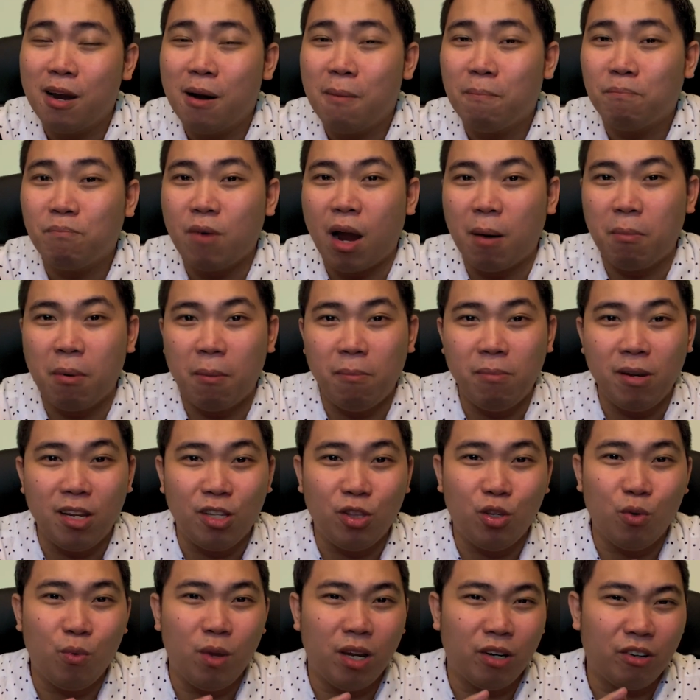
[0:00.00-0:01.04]
probably
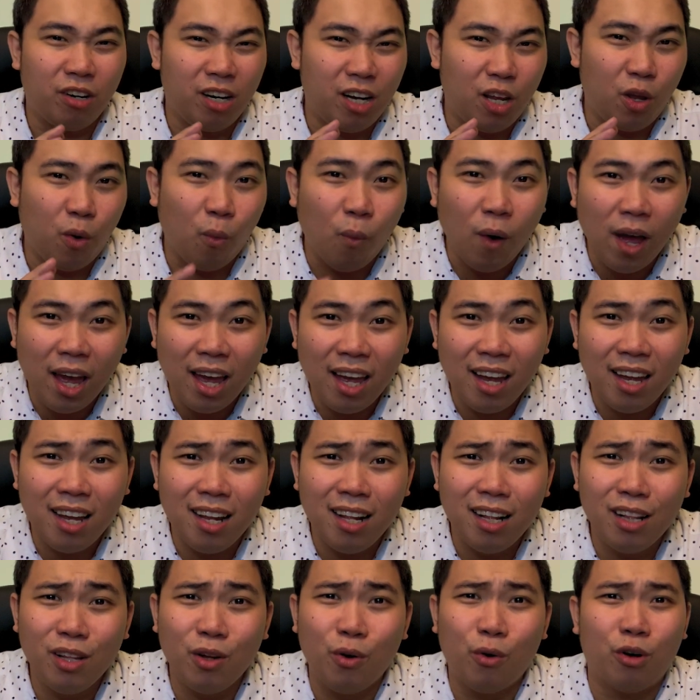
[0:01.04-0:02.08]
doing really
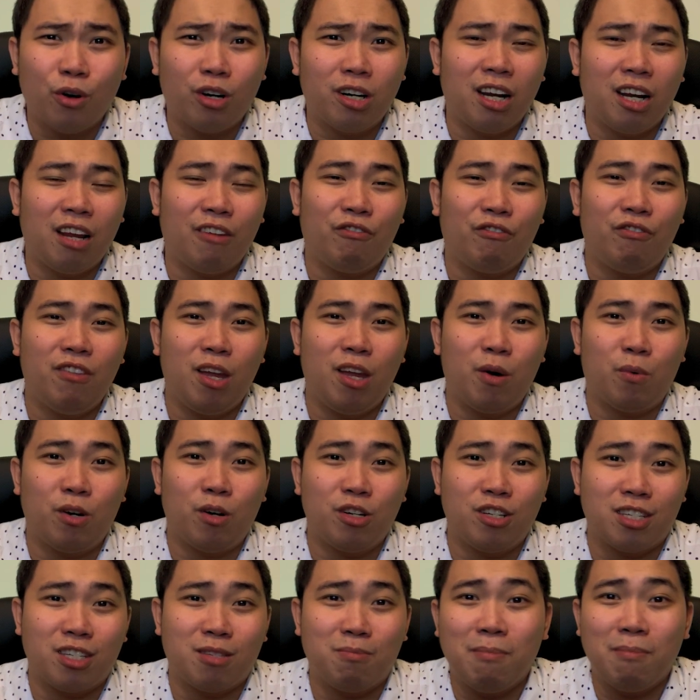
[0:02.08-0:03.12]
well, or if they were
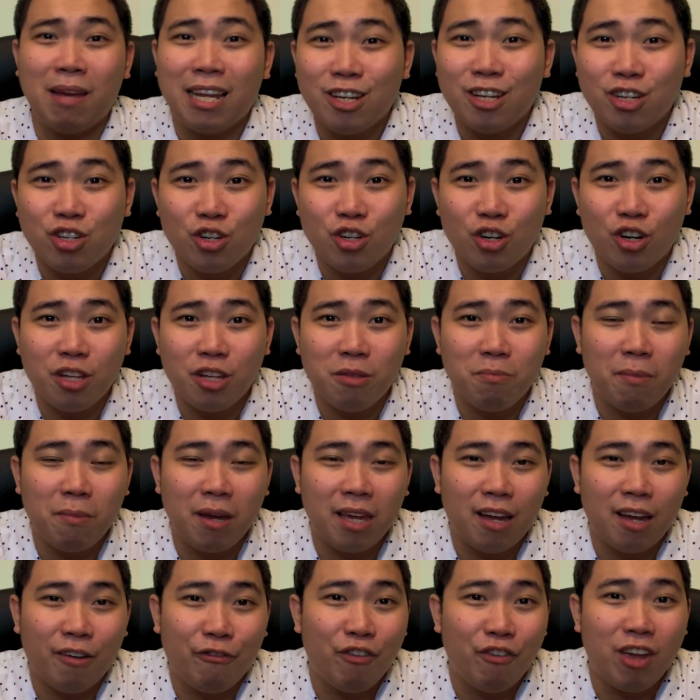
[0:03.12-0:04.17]
just mentioned by
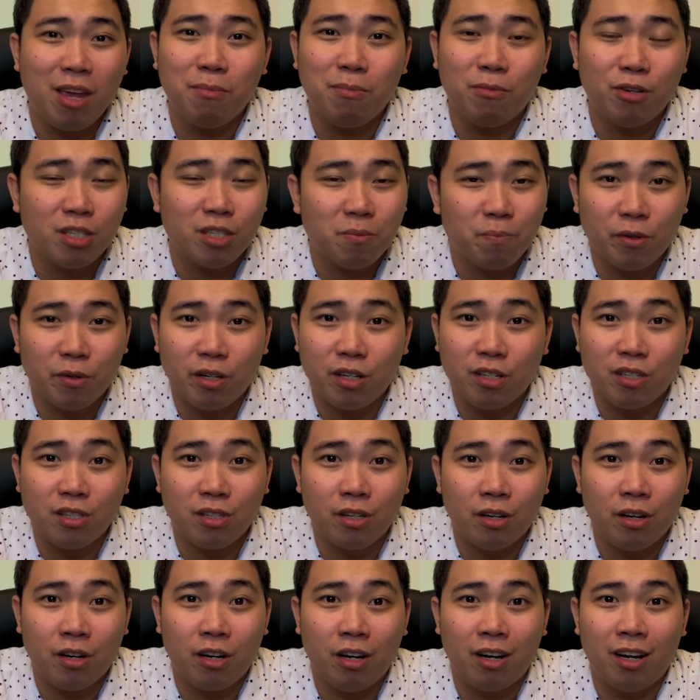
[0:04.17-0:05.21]
a famous
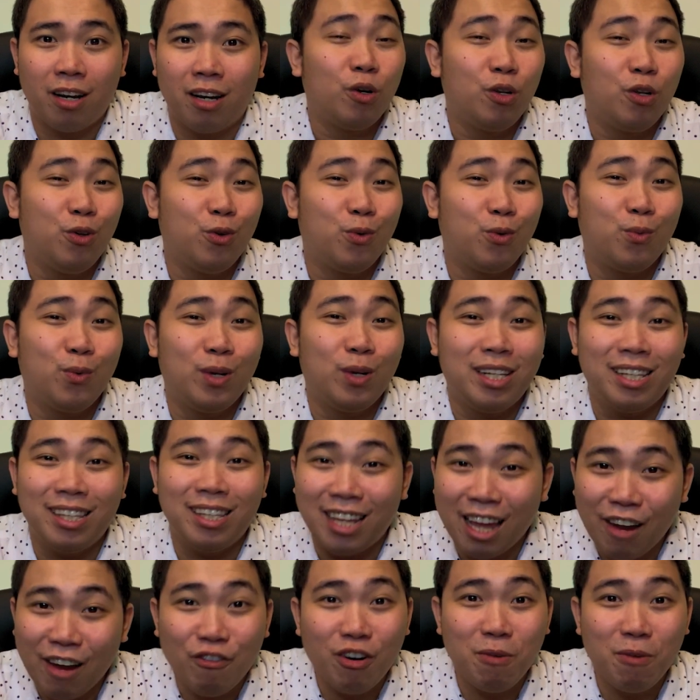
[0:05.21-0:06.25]
person. You will
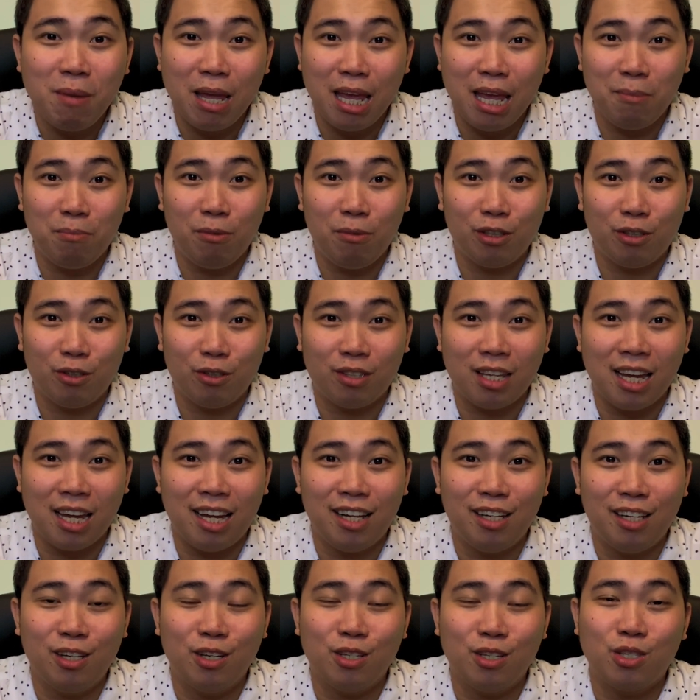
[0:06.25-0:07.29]
never be able to
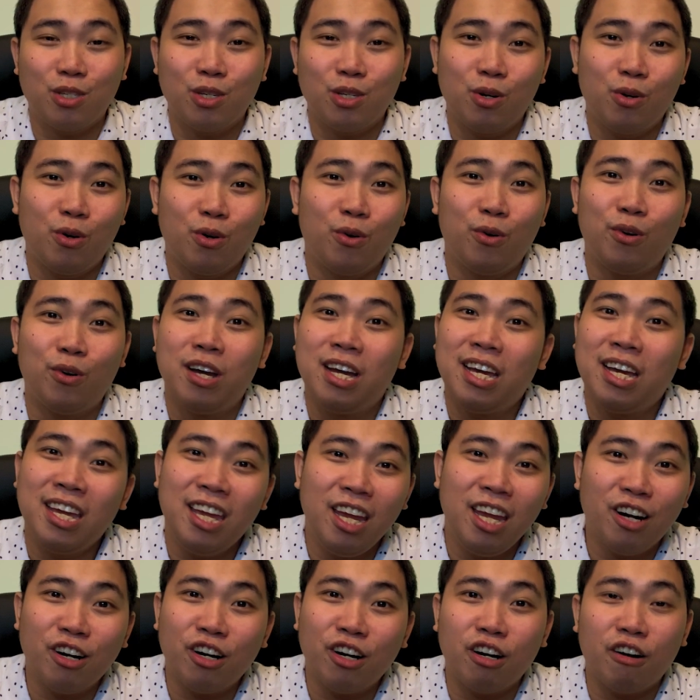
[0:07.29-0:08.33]
tell. So
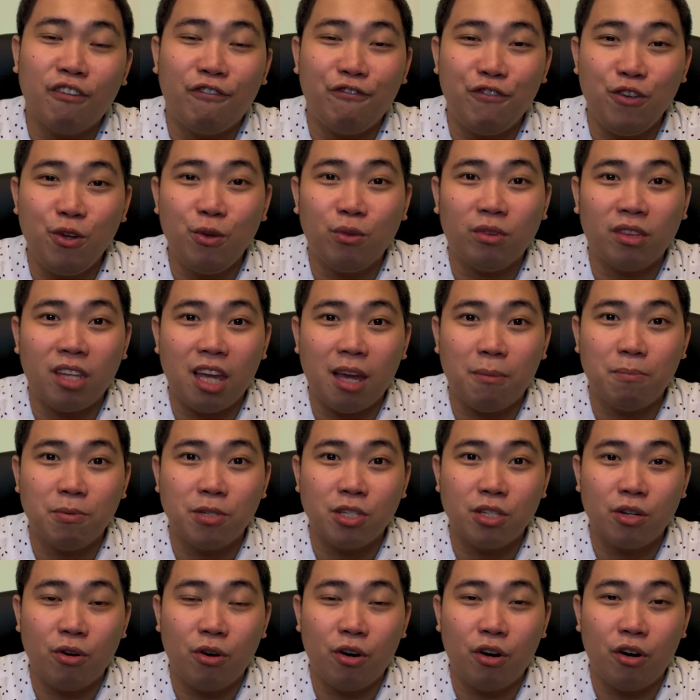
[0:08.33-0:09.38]
here are a few
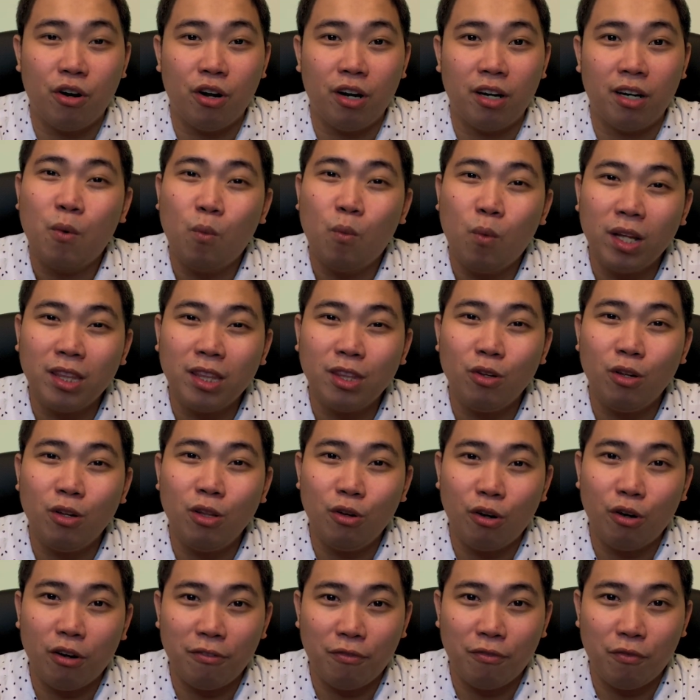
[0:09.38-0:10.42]
tips on what to
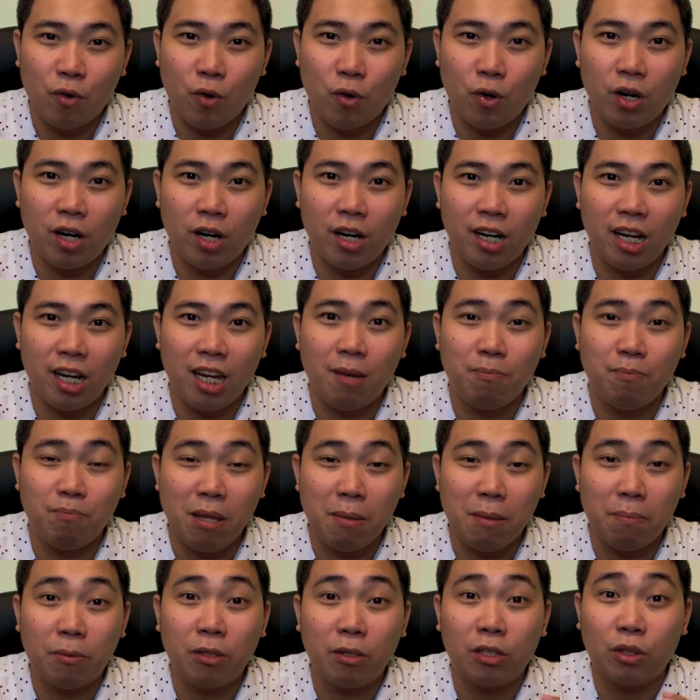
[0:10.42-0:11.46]
look for in
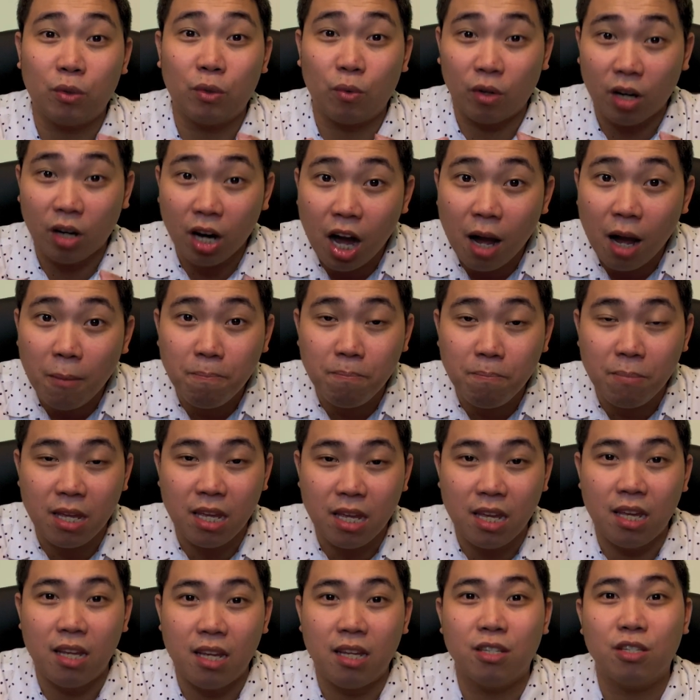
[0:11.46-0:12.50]
people to
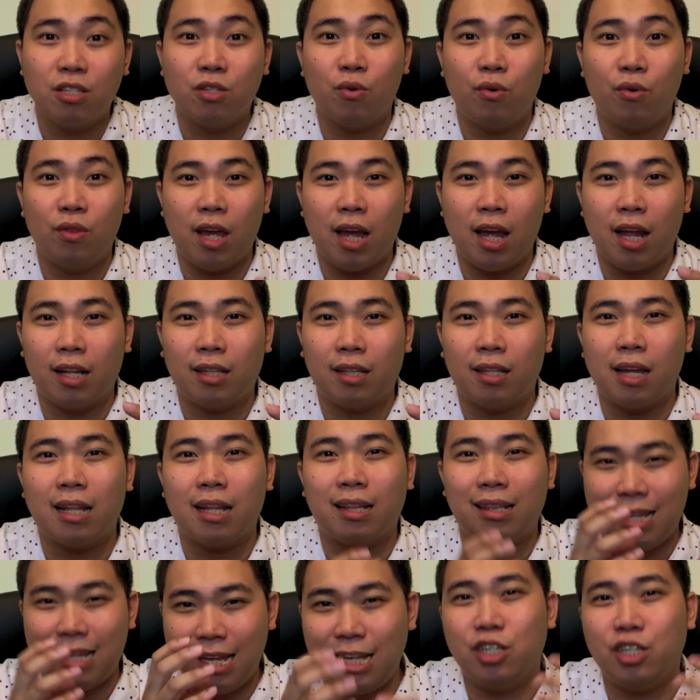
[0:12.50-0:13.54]
copy so that
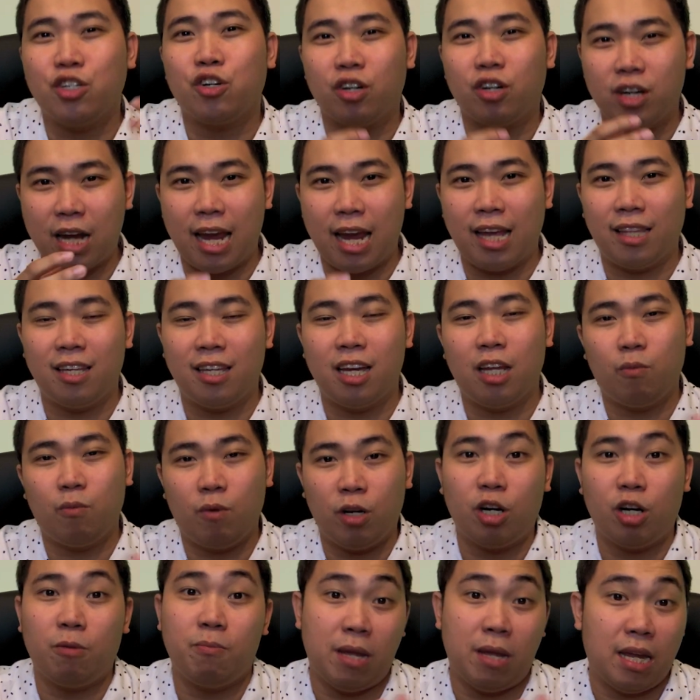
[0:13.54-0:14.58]
at least you're guided when
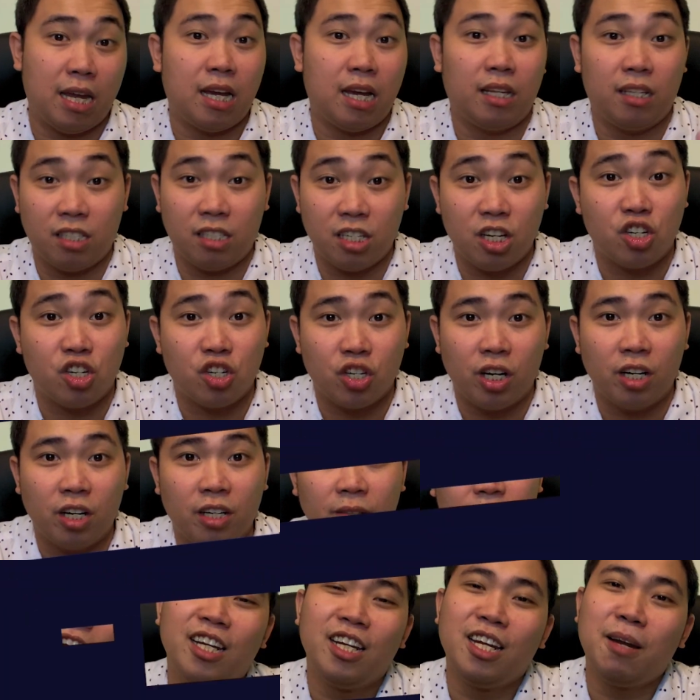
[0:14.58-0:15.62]
you're making a decision.
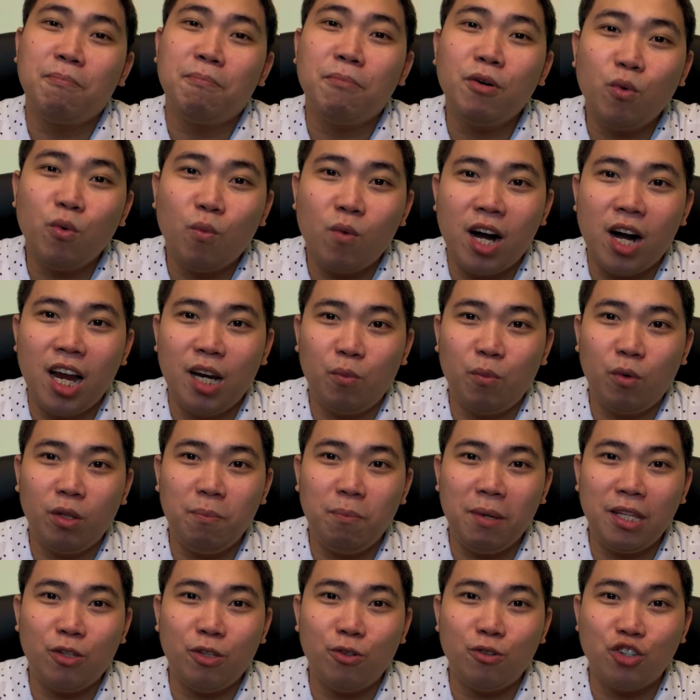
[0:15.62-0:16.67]
Number one would
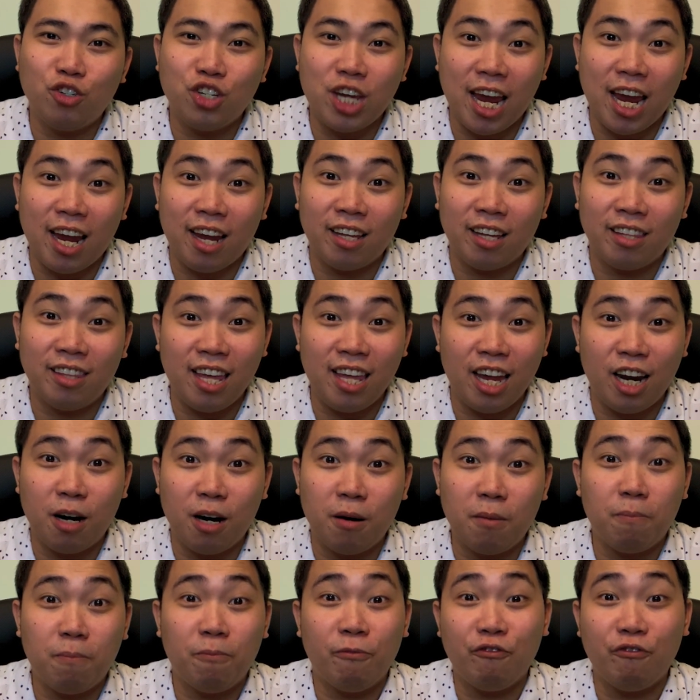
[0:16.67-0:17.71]
be to check
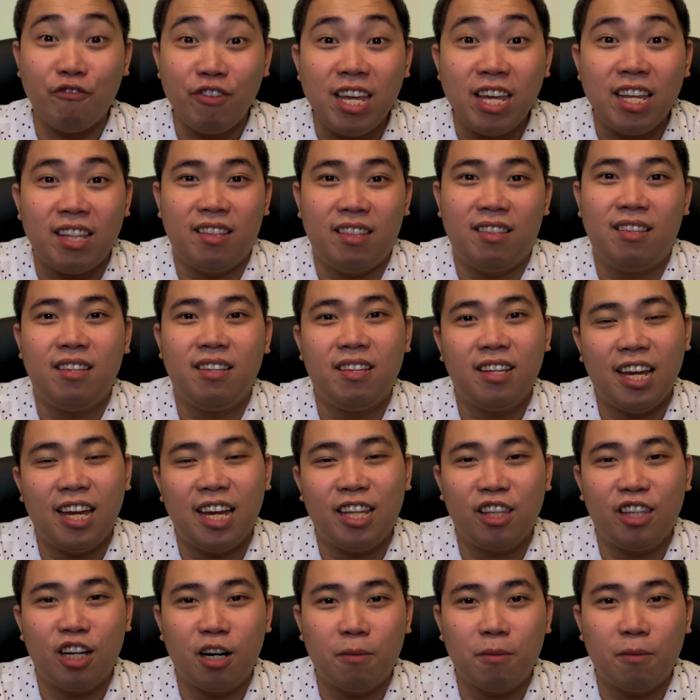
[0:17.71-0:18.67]
their feed. In their